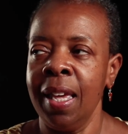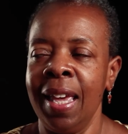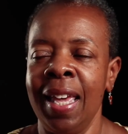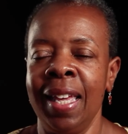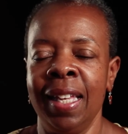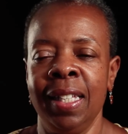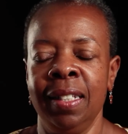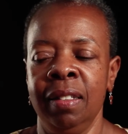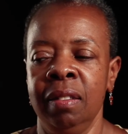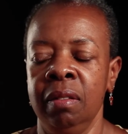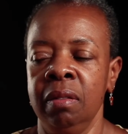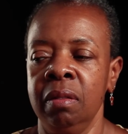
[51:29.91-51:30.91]

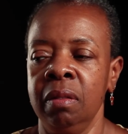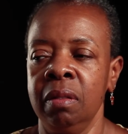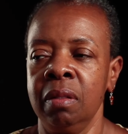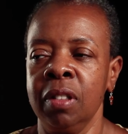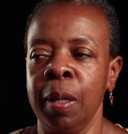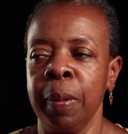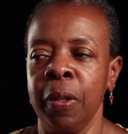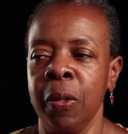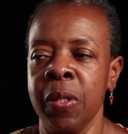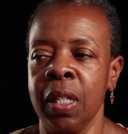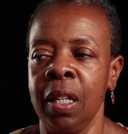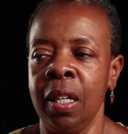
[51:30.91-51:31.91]
and a couple of
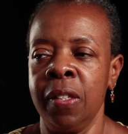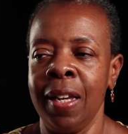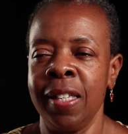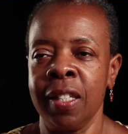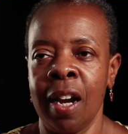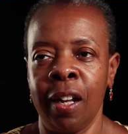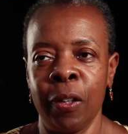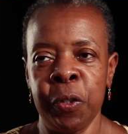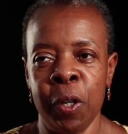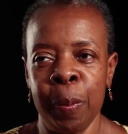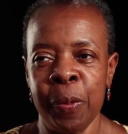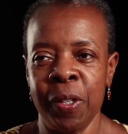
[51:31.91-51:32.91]
those kids had
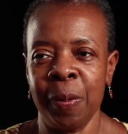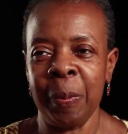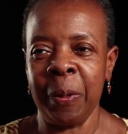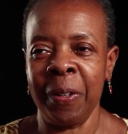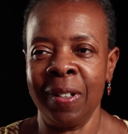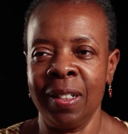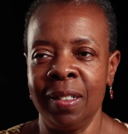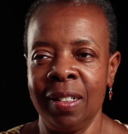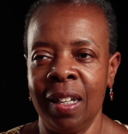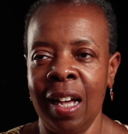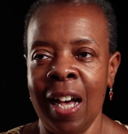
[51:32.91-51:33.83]
scholarships and were in